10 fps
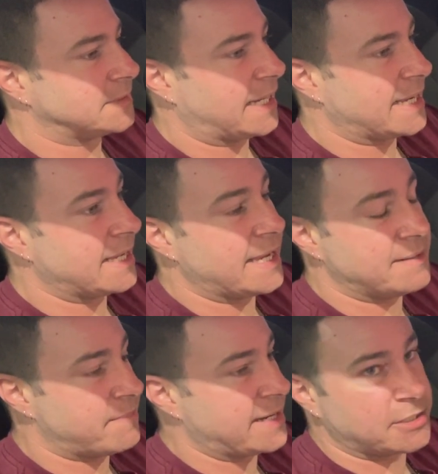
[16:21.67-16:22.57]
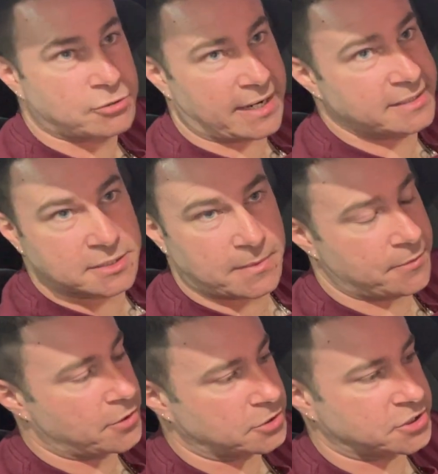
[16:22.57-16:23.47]
In many trades as well,
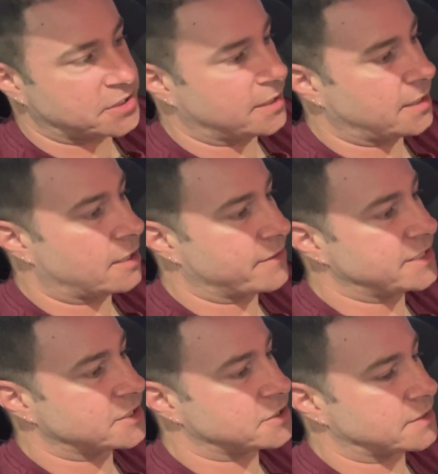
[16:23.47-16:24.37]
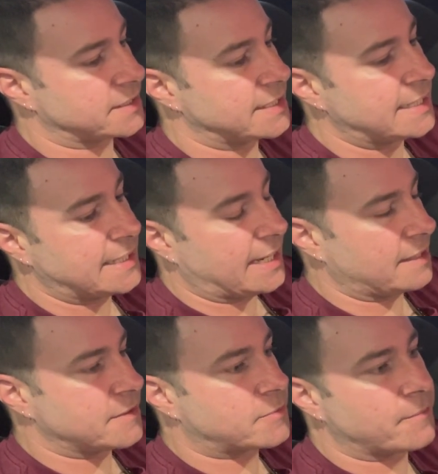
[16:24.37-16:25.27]
not just our industry.
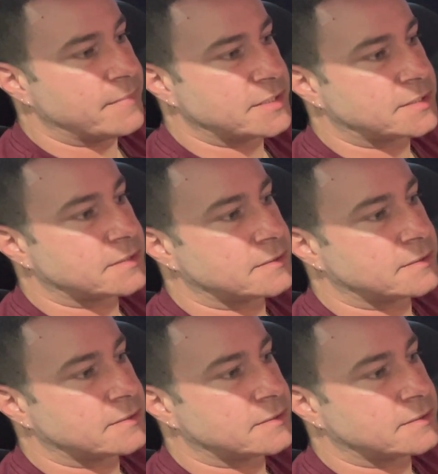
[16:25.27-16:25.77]
And the problem is,